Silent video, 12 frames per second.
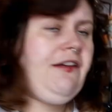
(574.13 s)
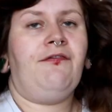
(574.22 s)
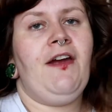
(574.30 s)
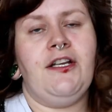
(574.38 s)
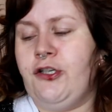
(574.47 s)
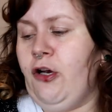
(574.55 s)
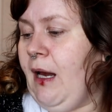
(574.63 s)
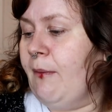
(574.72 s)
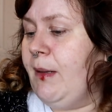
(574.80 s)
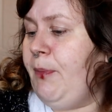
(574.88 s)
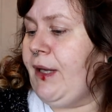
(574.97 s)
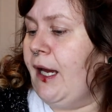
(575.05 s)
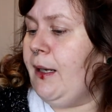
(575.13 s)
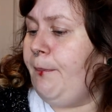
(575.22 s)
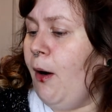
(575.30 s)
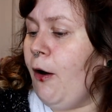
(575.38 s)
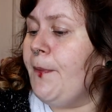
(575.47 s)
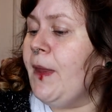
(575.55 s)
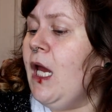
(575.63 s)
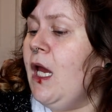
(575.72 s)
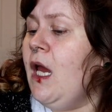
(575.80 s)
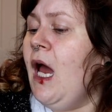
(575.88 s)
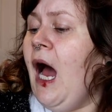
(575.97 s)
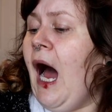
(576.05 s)
a fair chunk. I'm going to put that in a pot.
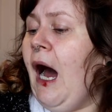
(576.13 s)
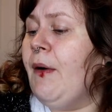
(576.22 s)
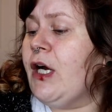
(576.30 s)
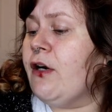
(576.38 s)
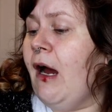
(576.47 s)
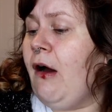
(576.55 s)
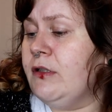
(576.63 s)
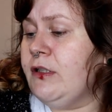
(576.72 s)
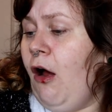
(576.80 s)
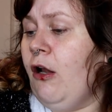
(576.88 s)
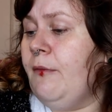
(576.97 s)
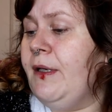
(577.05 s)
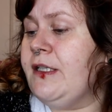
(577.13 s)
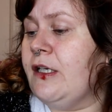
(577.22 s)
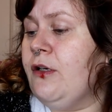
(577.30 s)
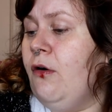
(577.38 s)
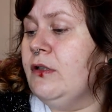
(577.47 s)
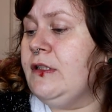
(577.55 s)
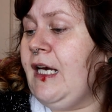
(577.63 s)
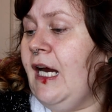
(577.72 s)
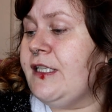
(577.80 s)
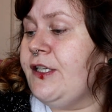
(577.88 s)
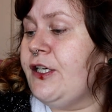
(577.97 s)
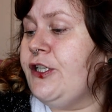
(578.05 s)
Our ground almond and golden
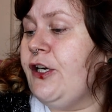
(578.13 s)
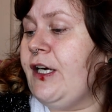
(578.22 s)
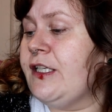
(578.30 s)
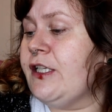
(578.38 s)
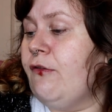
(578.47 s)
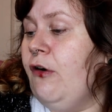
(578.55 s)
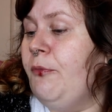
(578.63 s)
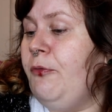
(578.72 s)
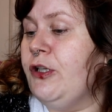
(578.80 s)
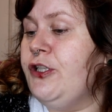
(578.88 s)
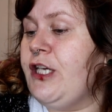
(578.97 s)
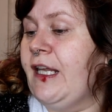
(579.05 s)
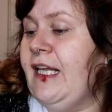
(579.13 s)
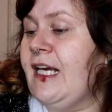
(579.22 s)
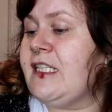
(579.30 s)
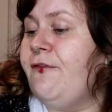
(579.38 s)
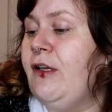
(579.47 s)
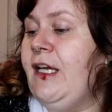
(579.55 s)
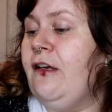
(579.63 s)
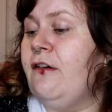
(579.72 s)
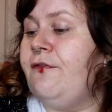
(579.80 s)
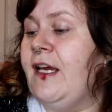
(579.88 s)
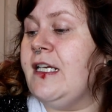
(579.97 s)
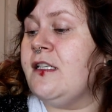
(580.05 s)
castor sugar scrub will gently exfoliate your
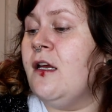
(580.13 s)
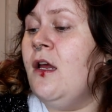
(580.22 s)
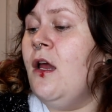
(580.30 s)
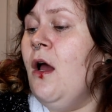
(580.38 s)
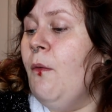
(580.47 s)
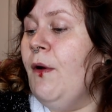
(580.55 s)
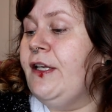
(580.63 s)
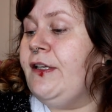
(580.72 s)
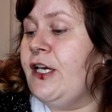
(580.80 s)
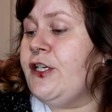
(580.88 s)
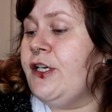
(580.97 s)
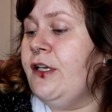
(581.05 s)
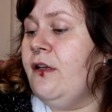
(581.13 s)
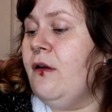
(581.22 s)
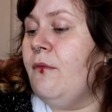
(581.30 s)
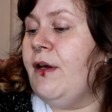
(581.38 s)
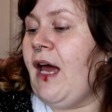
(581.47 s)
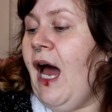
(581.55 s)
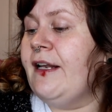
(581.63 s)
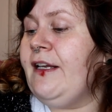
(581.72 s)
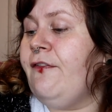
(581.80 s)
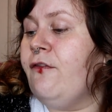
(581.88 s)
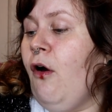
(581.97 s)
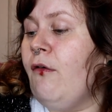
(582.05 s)
face with
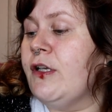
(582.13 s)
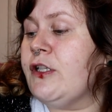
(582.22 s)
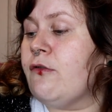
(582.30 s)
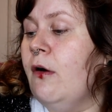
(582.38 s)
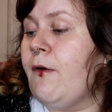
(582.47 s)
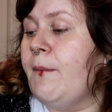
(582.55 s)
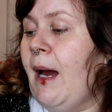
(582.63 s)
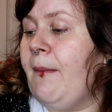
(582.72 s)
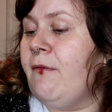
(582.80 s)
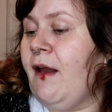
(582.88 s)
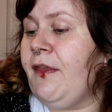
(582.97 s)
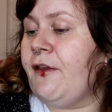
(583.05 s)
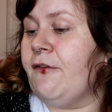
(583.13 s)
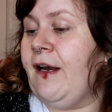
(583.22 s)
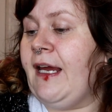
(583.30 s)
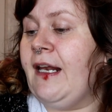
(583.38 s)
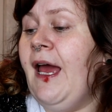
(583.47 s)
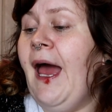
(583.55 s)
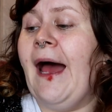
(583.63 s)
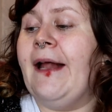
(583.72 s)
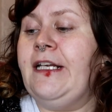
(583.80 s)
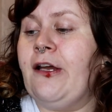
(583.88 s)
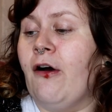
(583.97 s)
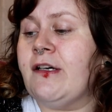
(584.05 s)
added floral scrub from amaranth grain
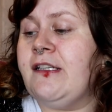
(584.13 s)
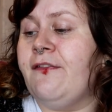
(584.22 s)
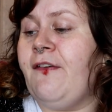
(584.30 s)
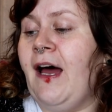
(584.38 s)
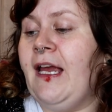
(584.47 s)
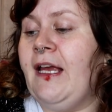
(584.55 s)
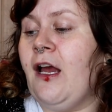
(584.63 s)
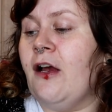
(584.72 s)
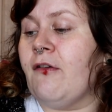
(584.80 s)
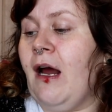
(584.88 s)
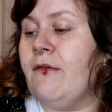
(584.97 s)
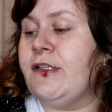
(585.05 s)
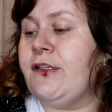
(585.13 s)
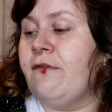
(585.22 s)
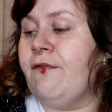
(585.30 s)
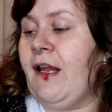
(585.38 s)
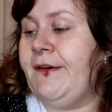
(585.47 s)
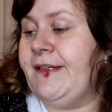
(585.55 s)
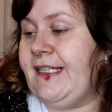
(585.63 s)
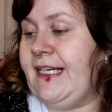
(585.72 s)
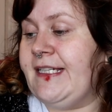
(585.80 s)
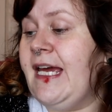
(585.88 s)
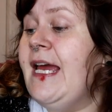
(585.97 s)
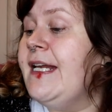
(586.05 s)
and detoxifying ground sunflower
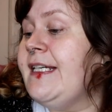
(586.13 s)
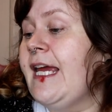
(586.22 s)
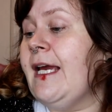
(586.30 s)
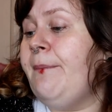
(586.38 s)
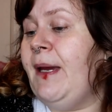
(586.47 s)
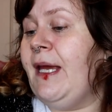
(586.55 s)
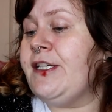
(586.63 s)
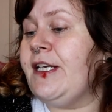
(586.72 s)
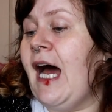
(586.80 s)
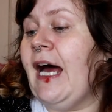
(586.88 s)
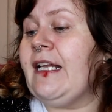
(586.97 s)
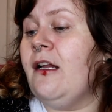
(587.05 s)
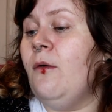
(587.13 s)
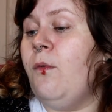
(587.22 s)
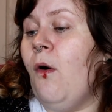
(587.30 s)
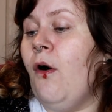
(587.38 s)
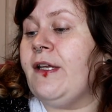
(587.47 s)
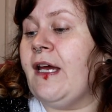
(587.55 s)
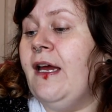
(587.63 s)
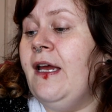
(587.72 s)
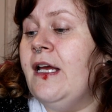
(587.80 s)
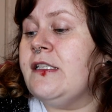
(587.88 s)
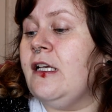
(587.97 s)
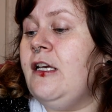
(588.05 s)
seeds. Take a pinch and add a little water
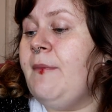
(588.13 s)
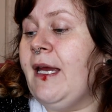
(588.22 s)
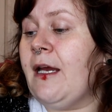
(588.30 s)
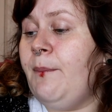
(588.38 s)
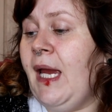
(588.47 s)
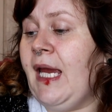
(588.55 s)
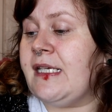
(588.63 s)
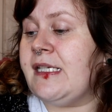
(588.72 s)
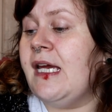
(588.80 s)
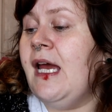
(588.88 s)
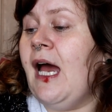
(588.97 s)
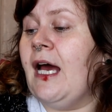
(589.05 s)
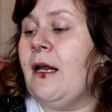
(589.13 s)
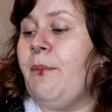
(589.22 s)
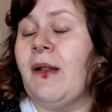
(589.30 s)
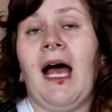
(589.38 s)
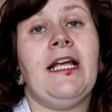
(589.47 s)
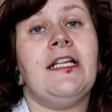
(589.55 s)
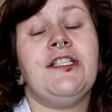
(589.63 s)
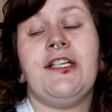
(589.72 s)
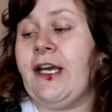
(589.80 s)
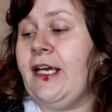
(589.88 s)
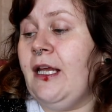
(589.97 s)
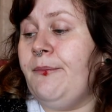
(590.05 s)
till you make a paste and apply in
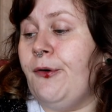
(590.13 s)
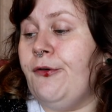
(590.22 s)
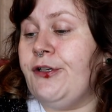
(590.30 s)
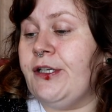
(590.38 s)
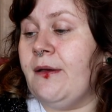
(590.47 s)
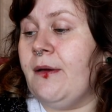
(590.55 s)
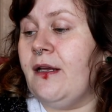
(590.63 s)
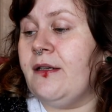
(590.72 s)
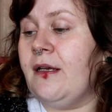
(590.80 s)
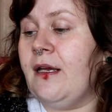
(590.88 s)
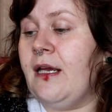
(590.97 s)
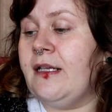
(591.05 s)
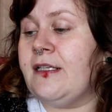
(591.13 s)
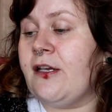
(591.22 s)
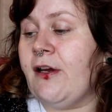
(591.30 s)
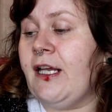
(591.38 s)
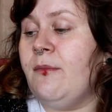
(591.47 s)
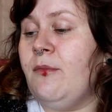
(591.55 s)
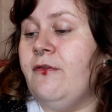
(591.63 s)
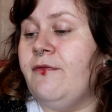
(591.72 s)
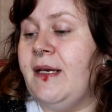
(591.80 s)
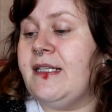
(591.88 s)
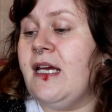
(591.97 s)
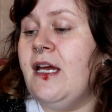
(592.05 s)
circular
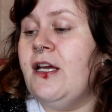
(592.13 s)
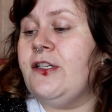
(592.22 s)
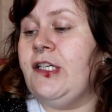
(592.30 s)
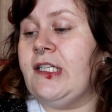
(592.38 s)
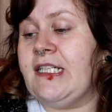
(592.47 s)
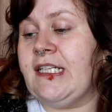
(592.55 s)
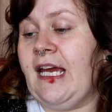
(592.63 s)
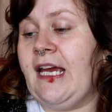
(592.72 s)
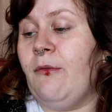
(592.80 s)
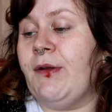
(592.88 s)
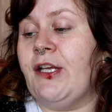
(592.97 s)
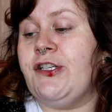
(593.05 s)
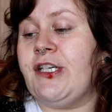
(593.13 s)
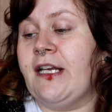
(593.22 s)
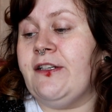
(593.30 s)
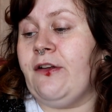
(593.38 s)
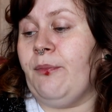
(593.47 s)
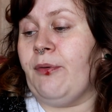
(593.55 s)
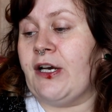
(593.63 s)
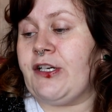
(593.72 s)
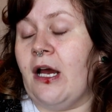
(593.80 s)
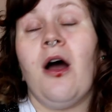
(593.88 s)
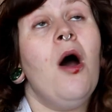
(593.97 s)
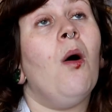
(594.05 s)
movement to your skin with a gentle
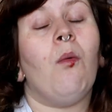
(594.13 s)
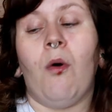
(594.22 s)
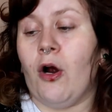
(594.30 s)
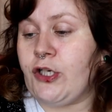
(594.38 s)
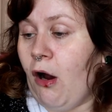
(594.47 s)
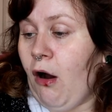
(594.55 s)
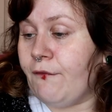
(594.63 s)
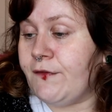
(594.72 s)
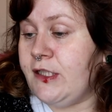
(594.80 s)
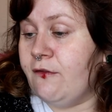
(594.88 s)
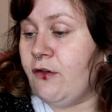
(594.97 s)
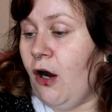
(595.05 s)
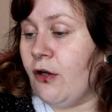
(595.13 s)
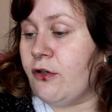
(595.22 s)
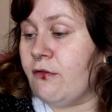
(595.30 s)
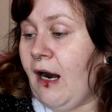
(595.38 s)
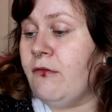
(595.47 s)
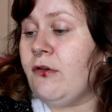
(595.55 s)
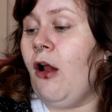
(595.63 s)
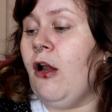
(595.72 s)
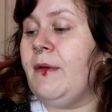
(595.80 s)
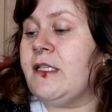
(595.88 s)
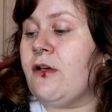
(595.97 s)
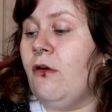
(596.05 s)
pressure. Wash off. So you've got ground
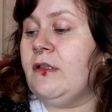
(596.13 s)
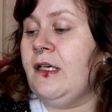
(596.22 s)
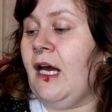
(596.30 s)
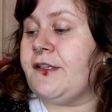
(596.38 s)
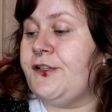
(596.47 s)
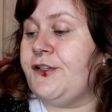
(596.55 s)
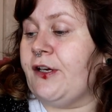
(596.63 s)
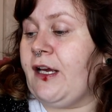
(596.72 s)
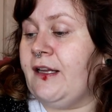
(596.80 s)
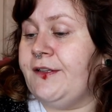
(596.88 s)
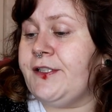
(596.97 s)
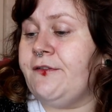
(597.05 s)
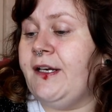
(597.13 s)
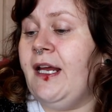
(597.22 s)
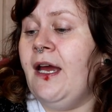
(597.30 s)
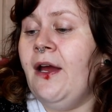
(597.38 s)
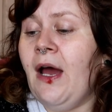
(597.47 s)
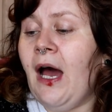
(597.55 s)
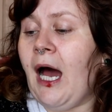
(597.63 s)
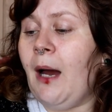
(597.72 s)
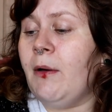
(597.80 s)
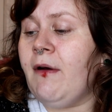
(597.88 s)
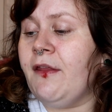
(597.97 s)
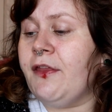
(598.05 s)
almonds, golden castor sugar, glycerin,
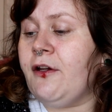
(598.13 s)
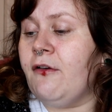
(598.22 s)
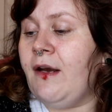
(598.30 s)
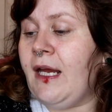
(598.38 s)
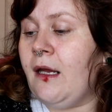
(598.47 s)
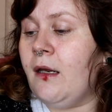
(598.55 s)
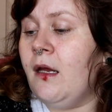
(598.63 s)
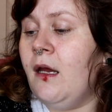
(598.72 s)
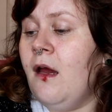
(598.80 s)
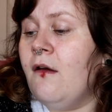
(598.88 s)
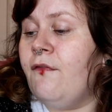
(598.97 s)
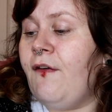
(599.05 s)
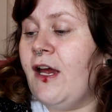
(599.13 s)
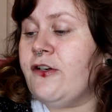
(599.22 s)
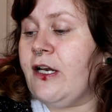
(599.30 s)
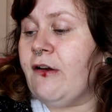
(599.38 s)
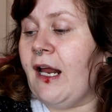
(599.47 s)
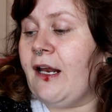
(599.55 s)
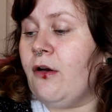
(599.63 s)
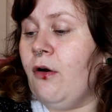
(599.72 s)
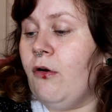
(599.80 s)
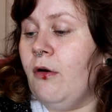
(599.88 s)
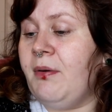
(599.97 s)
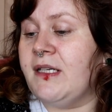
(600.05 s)
amaranth grain, fair trade organic
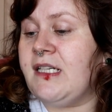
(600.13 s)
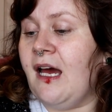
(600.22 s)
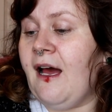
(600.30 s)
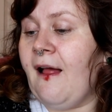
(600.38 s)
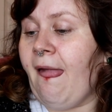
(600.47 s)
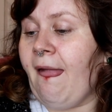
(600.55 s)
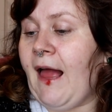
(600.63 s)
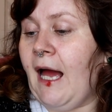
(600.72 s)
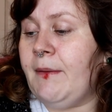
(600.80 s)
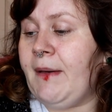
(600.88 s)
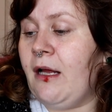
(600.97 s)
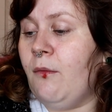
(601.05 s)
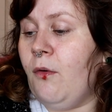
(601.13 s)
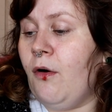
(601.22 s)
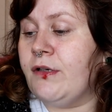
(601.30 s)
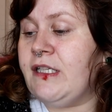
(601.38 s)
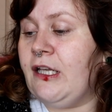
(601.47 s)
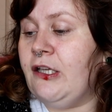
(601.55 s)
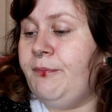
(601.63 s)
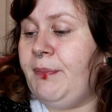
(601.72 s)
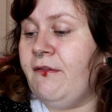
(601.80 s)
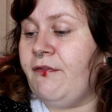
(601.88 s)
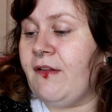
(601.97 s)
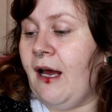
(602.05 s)
cocoa butter, chamomile water,
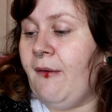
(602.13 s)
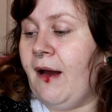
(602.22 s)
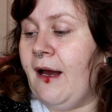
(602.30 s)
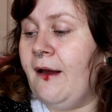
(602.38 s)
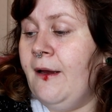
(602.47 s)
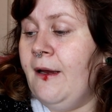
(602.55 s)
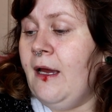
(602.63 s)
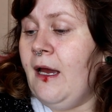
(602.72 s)
lupin flour,